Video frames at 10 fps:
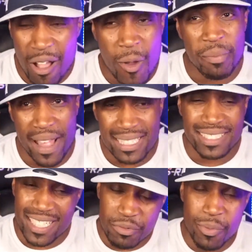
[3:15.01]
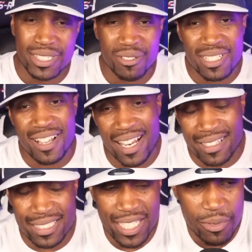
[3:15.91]
Oh, we playing center. That's what we doing, Connor. I
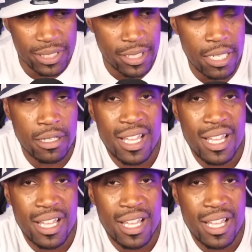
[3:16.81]
see what's up.